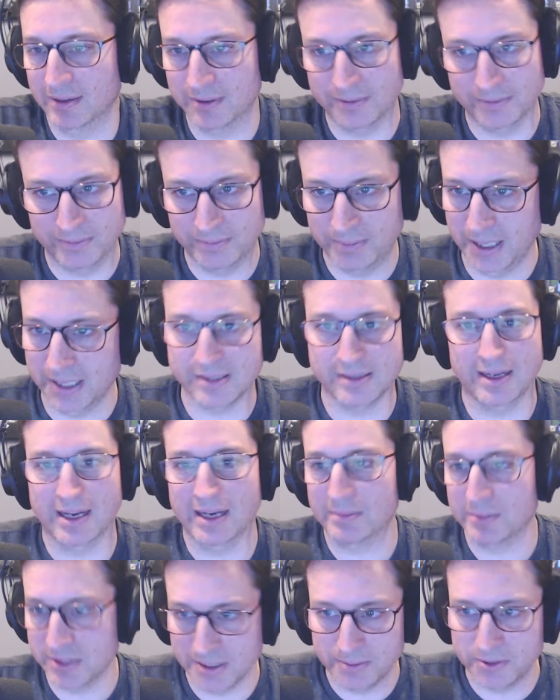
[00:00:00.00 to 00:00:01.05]
pets and
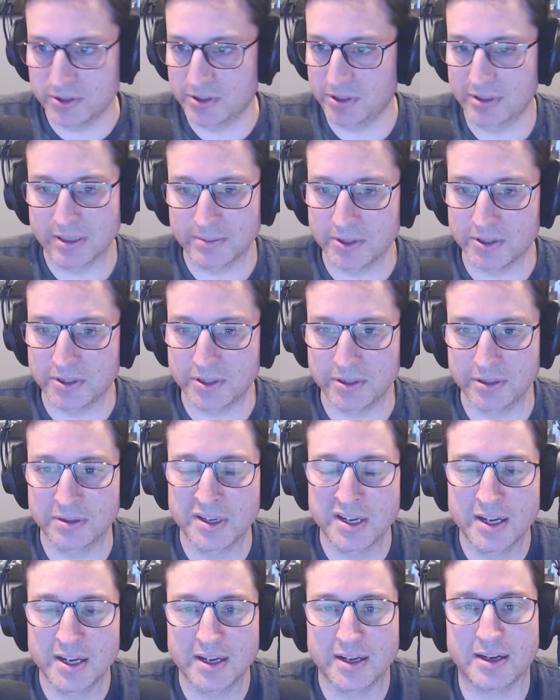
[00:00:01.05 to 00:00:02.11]
animals, number two.
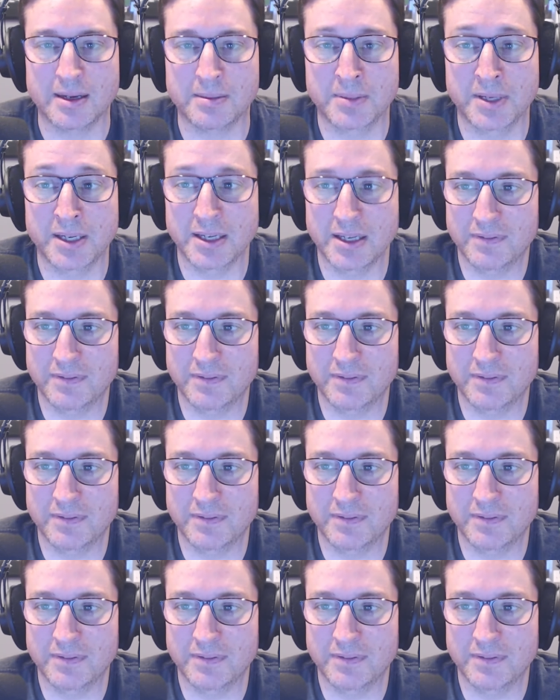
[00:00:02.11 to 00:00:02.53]
I'm like,